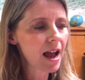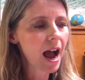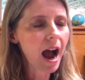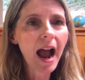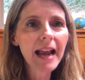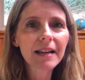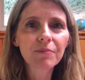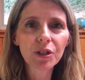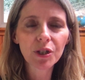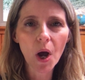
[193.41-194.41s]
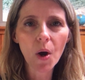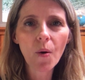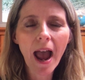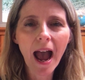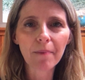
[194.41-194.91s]
I am so
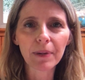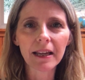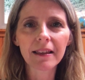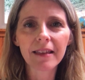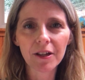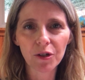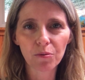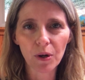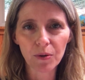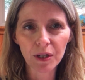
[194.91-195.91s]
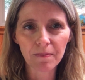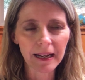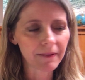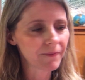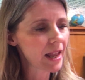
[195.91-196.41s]
happy that you wrote to
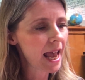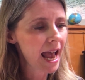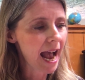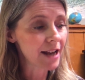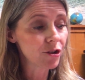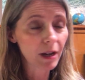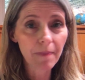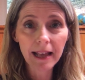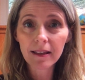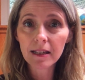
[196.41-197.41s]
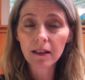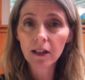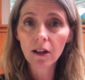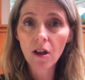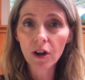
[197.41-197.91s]
me." And you can make this a
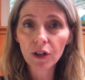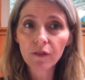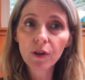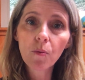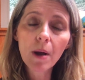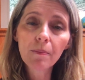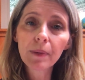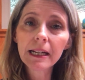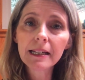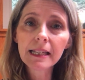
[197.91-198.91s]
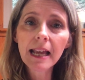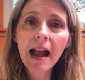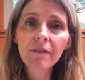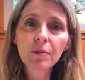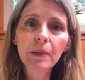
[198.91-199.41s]
little longer if you want, but it doesn't
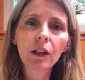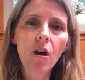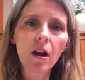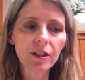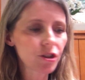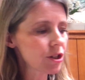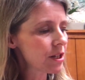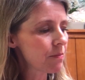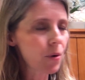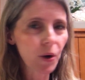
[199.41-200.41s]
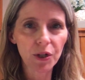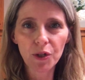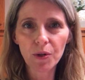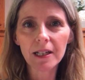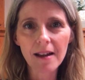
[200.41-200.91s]
have to be long. It's just important to
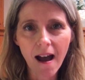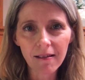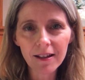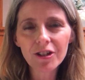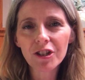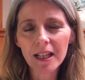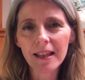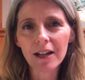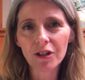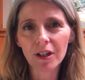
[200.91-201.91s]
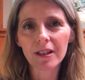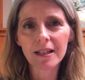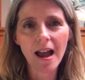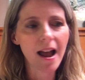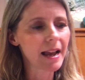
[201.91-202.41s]
acknowledge that they took the
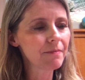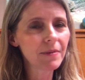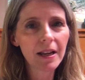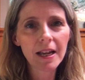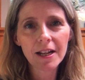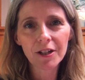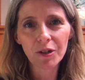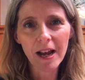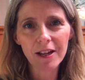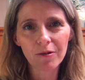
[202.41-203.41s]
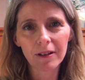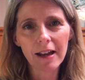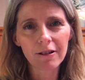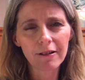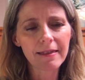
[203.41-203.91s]
time to write you a
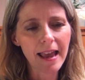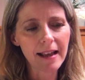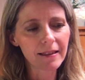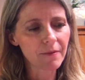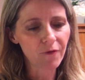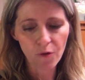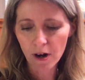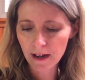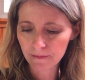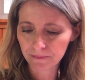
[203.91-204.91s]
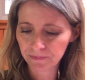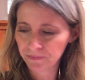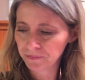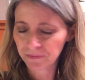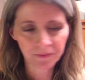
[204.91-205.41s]
letter and thank them for it.
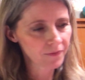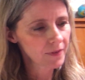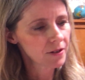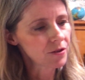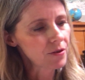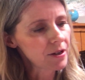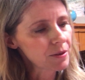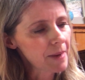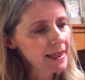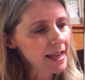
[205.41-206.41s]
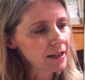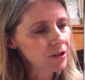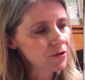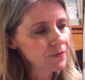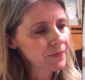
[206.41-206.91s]
So there's my thank you.